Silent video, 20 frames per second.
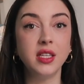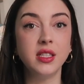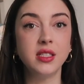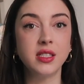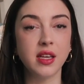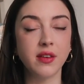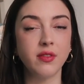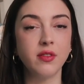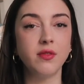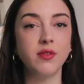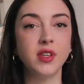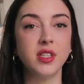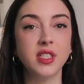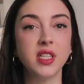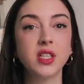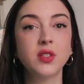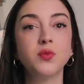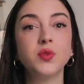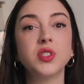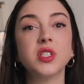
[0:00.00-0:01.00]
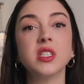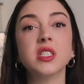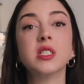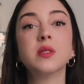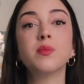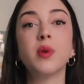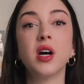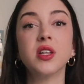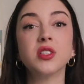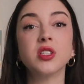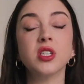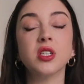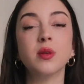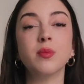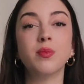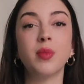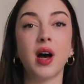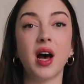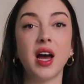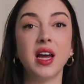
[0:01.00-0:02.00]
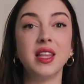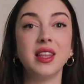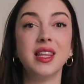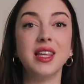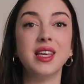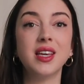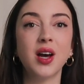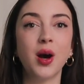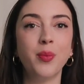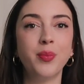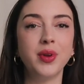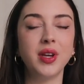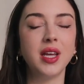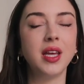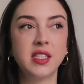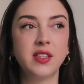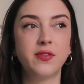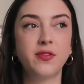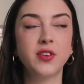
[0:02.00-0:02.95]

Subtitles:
E7 visas, which is sponsored by the company.